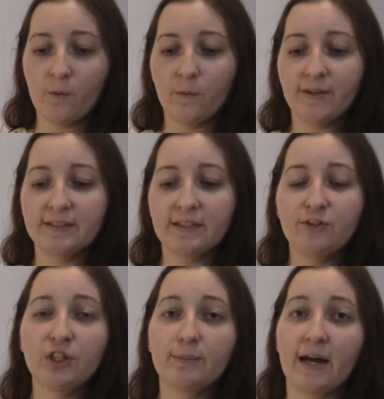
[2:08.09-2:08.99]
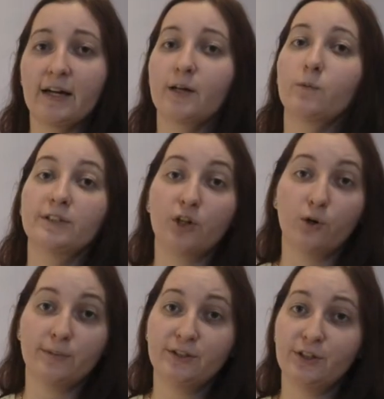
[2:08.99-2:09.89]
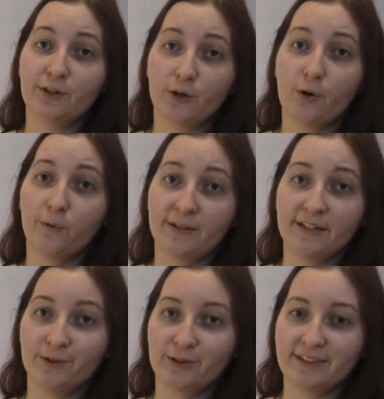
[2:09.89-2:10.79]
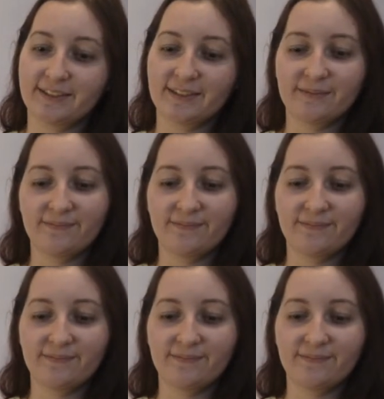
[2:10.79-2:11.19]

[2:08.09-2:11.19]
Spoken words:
where the subject matter was open to their own interests.